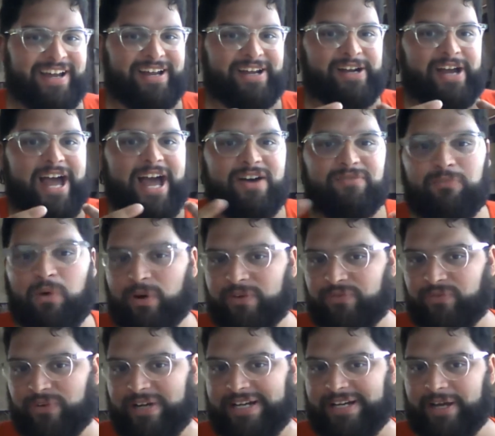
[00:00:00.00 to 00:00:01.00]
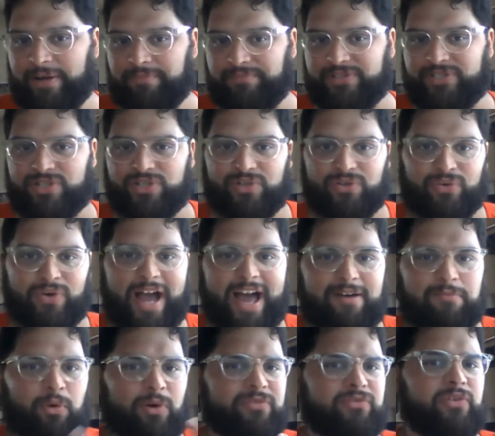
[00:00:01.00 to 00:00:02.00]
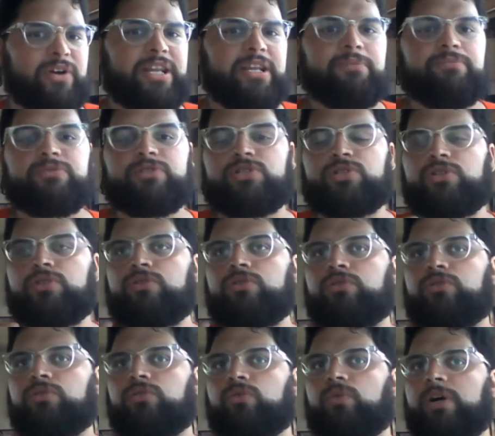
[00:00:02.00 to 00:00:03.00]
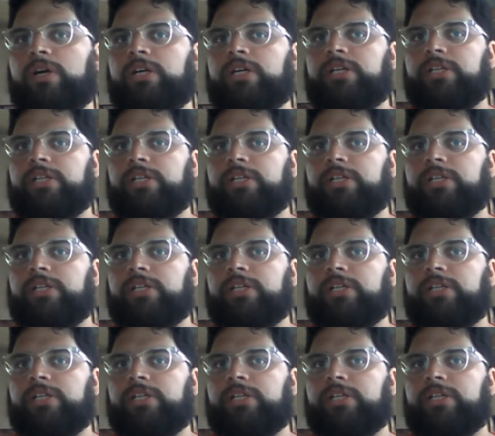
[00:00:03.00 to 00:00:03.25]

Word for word: have more freedom, to have more freedom to,